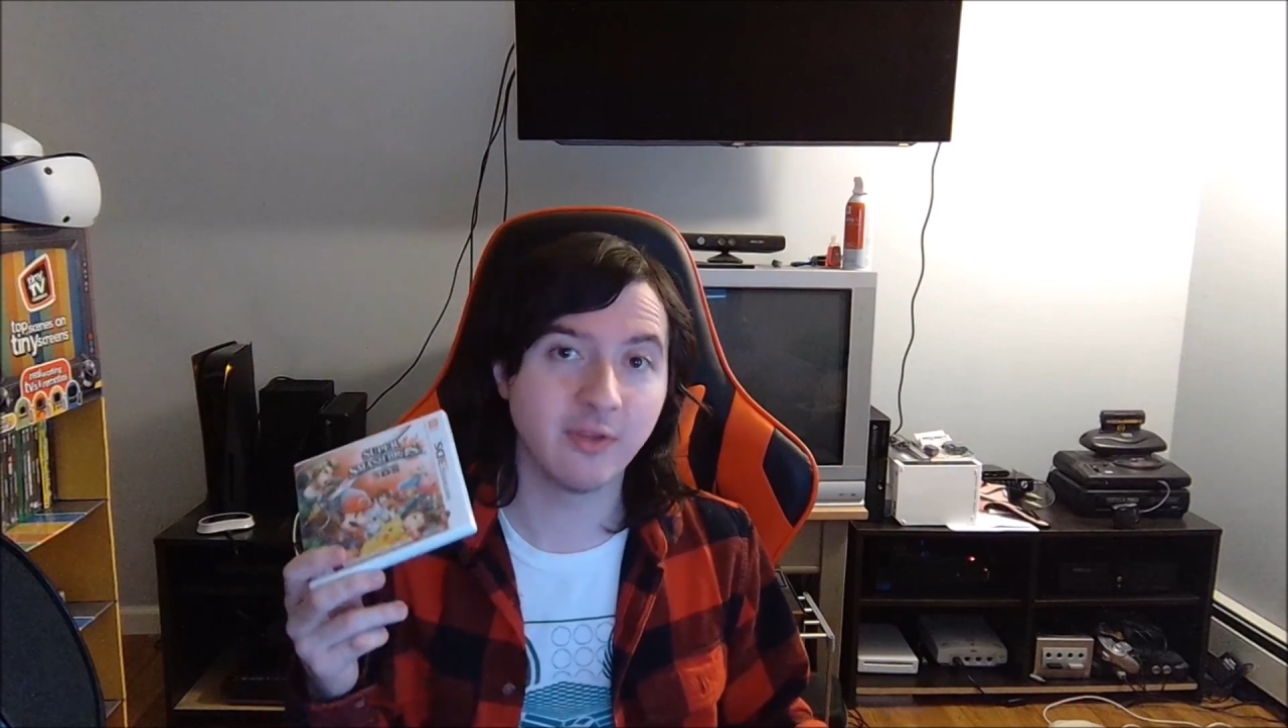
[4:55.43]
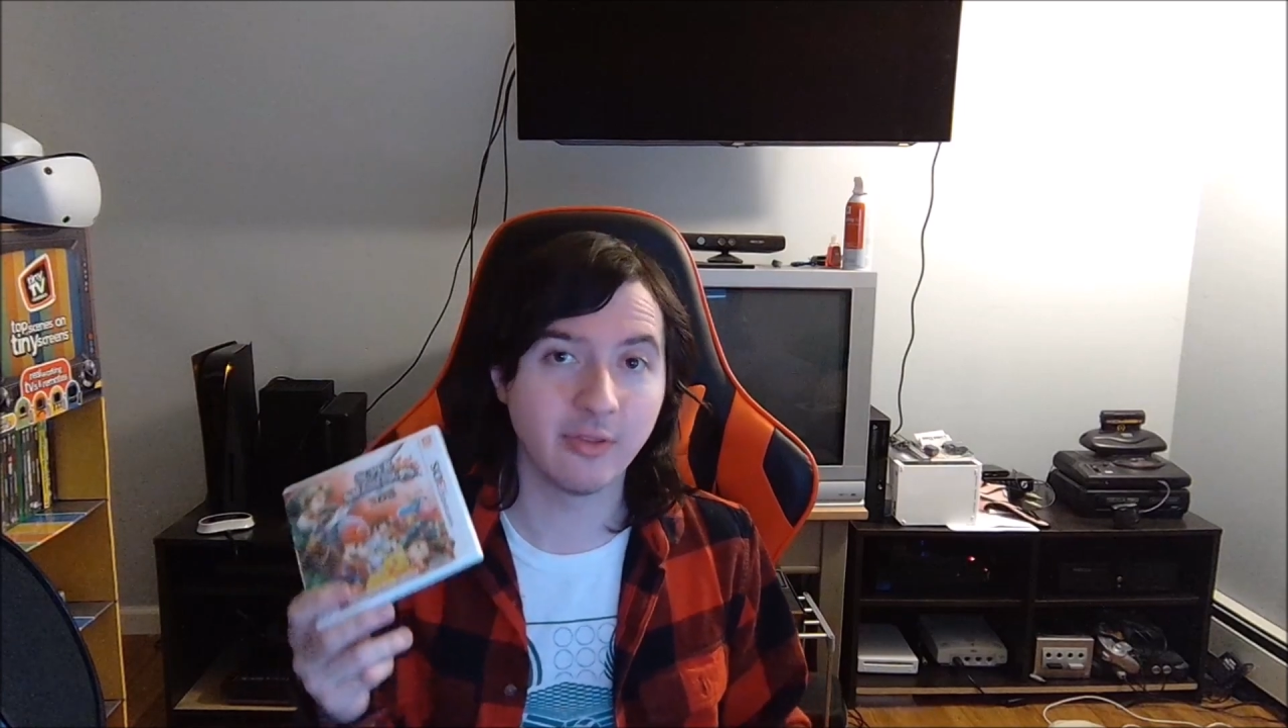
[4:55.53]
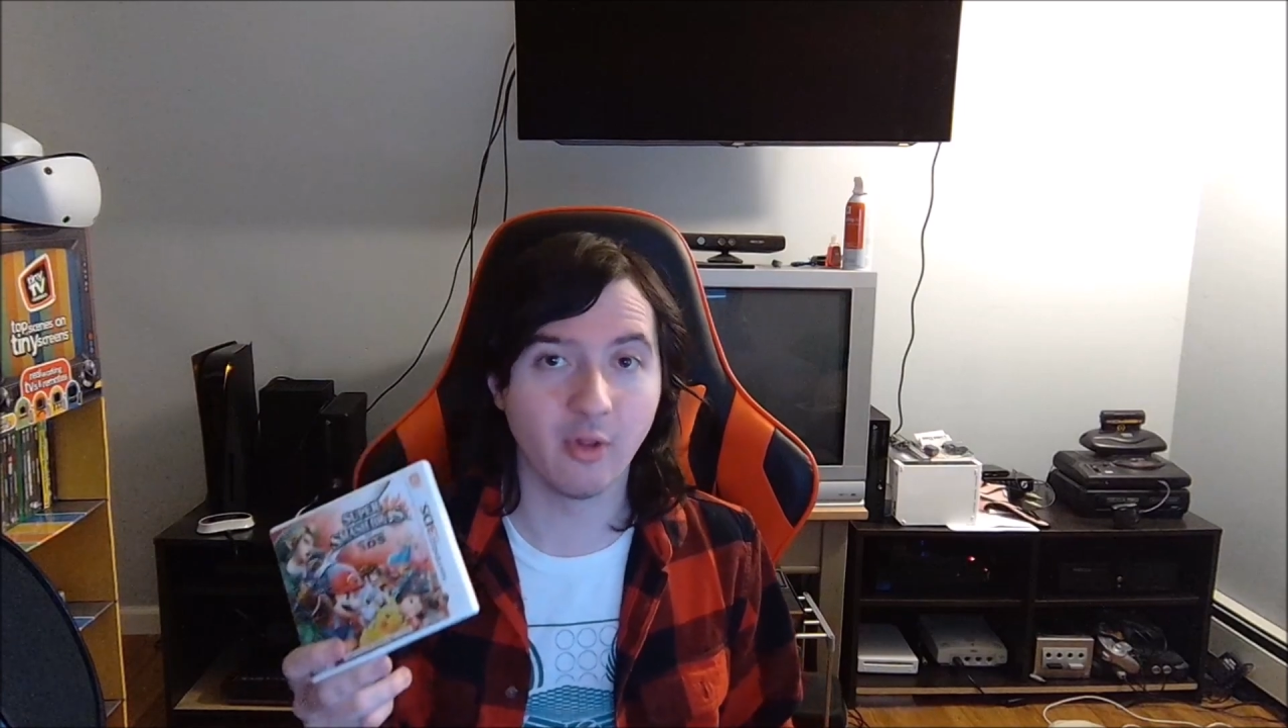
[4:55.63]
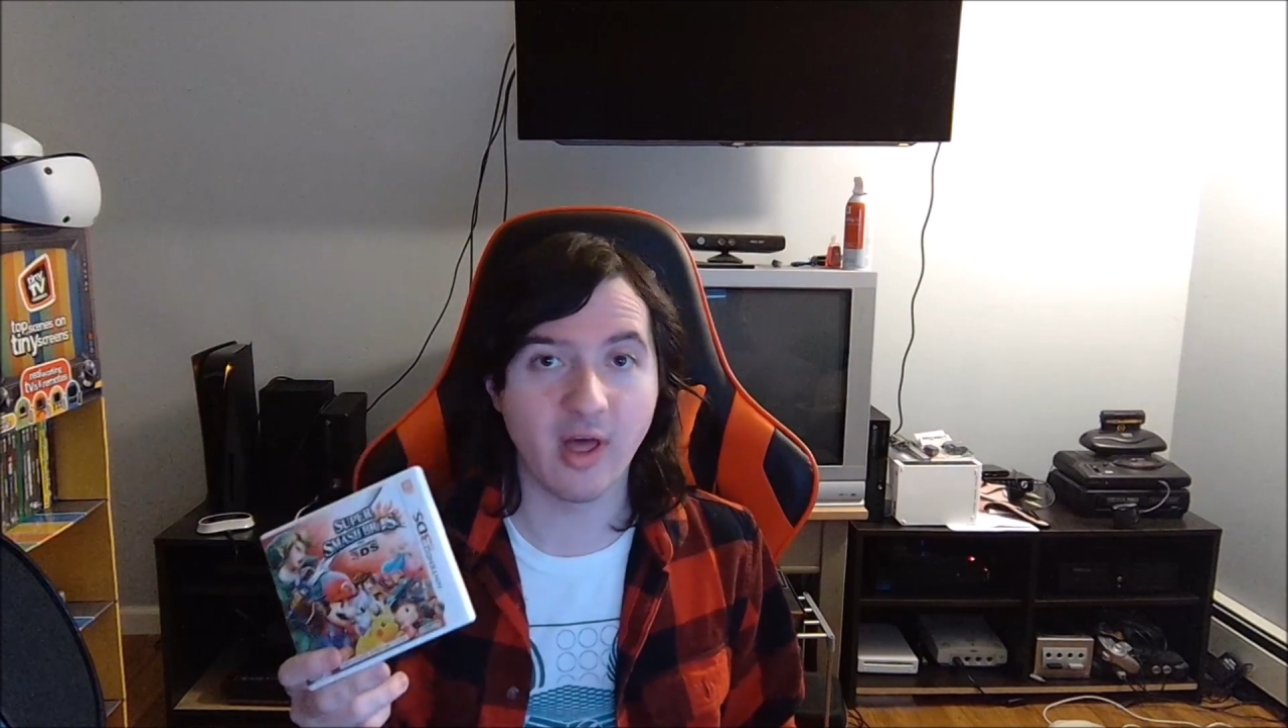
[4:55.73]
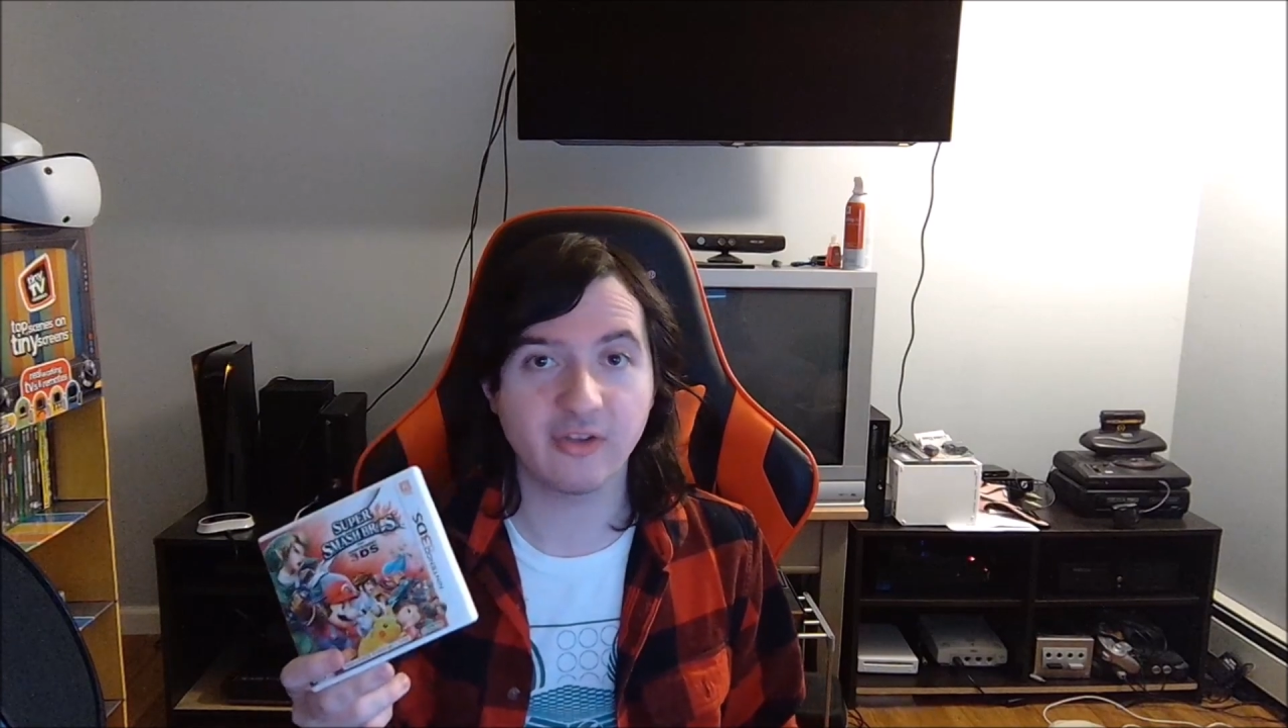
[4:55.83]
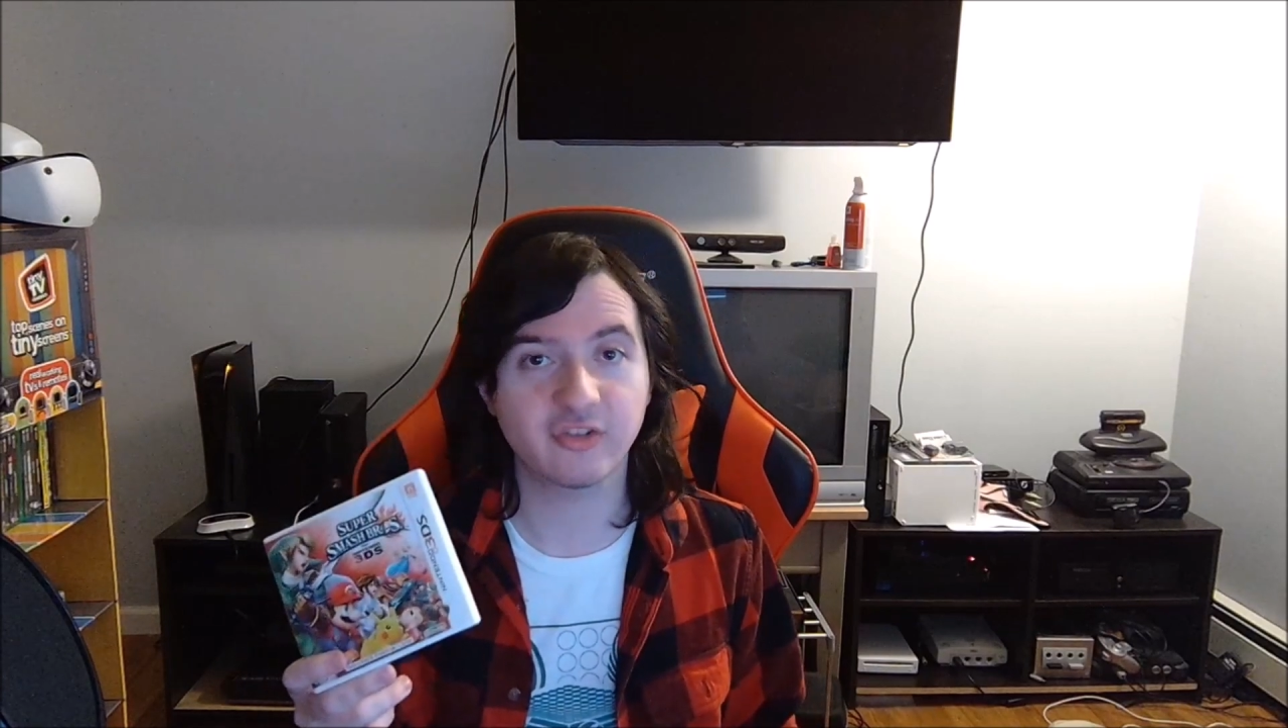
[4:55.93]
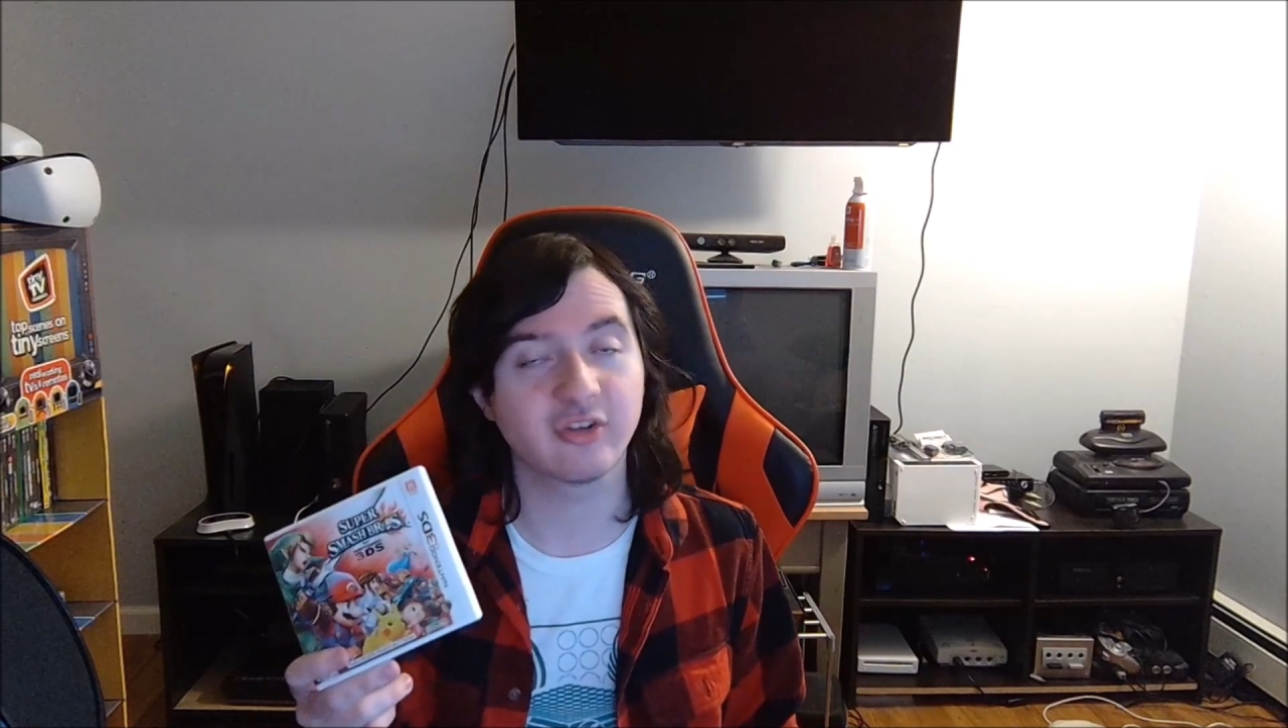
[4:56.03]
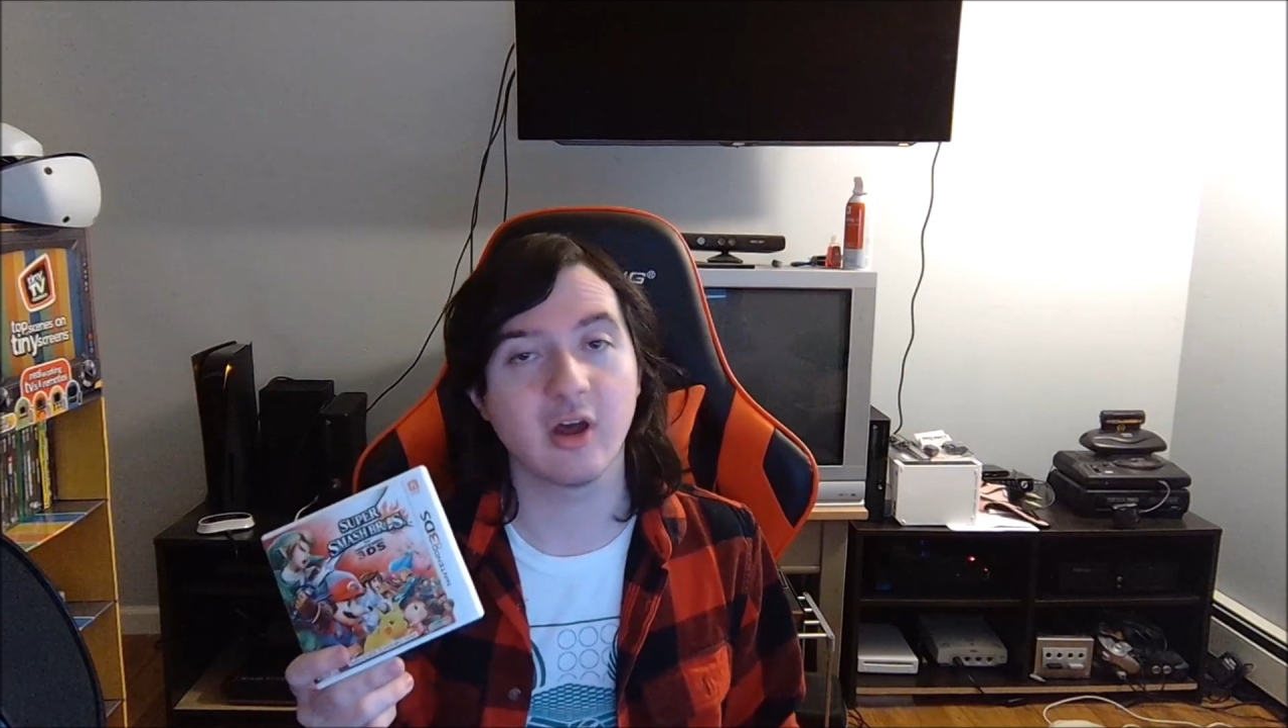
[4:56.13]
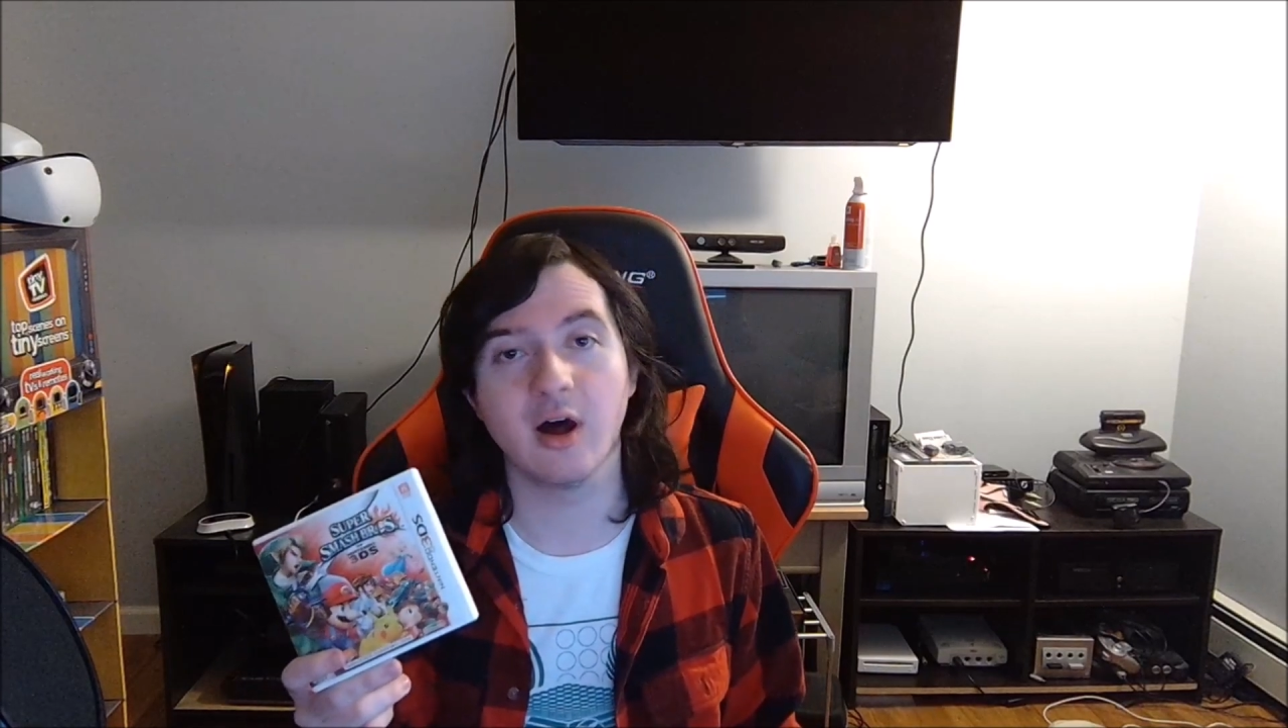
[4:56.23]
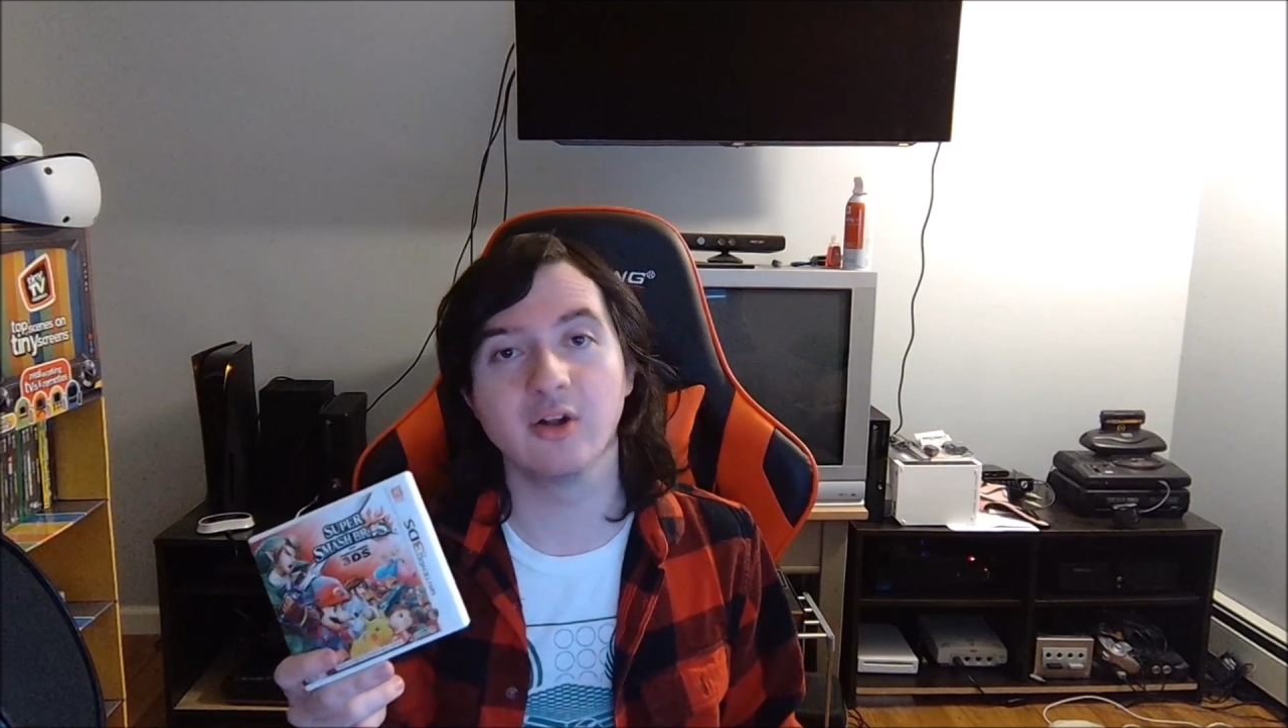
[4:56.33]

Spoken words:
nonetheless,